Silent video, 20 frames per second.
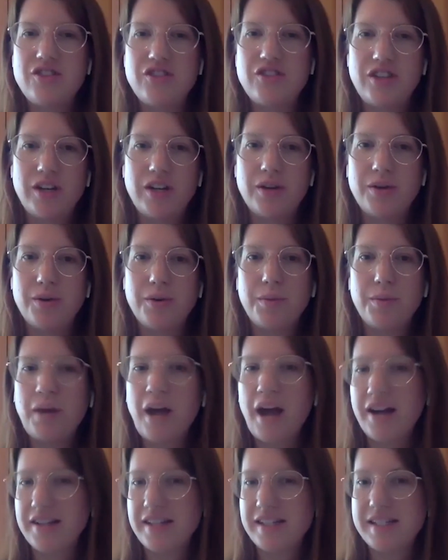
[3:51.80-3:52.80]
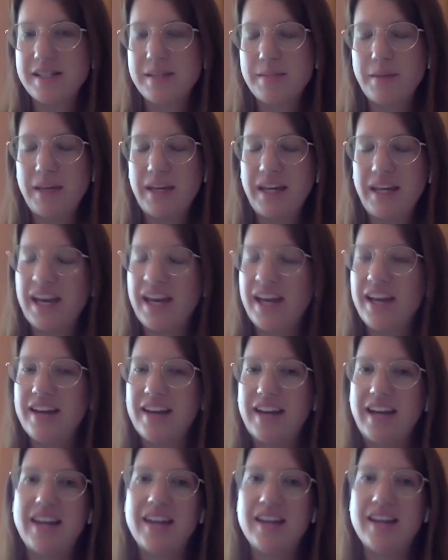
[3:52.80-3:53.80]
did you practice
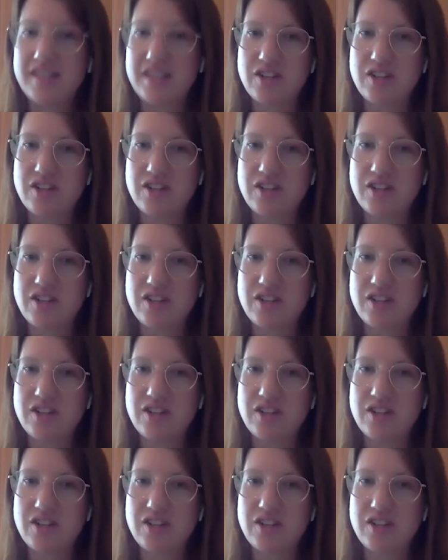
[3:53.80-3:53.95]
speaking in